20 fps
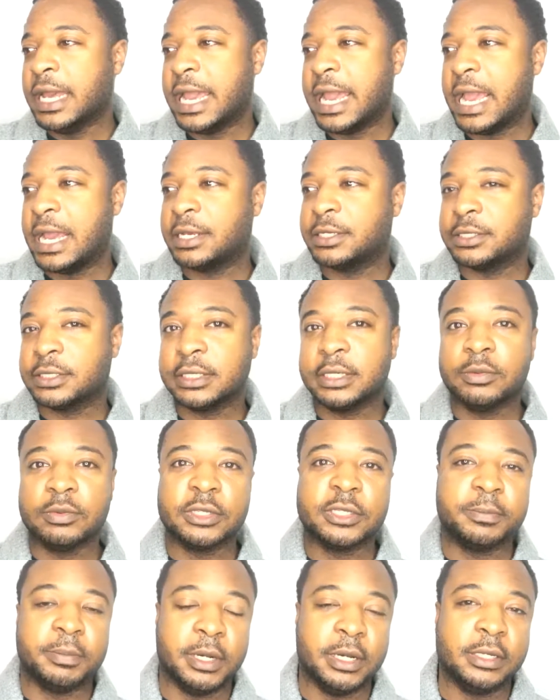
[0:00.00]
actually
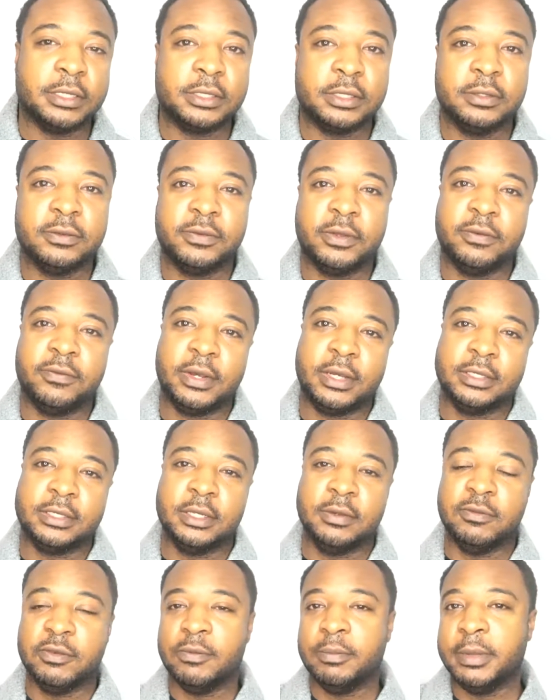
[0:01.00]
responsive if I
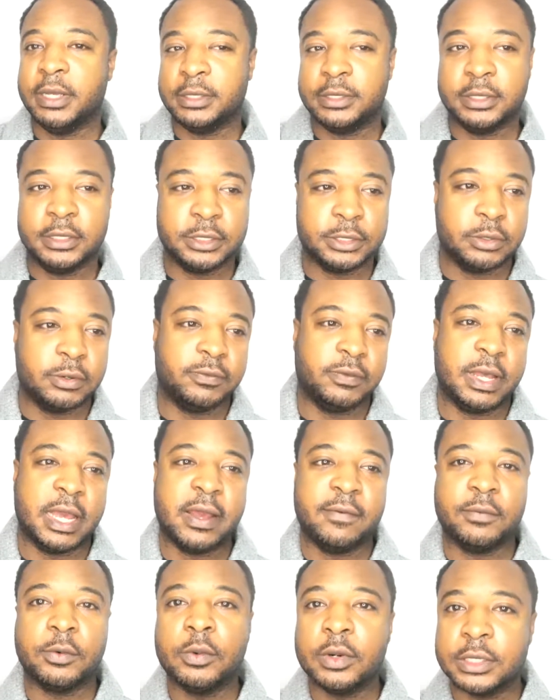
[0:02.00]
send them a message or if I
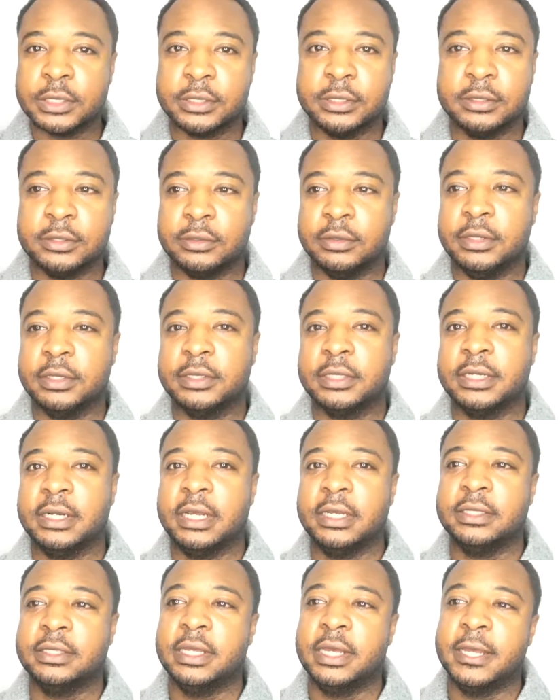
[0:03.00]
have questions or anything
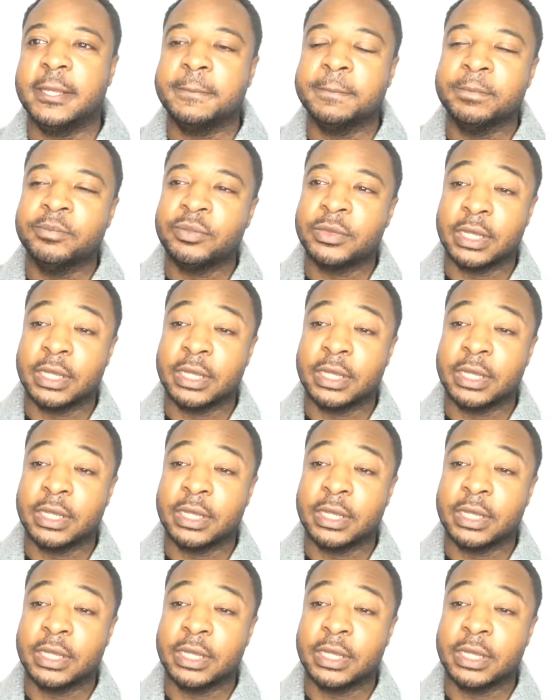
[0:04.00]
like that.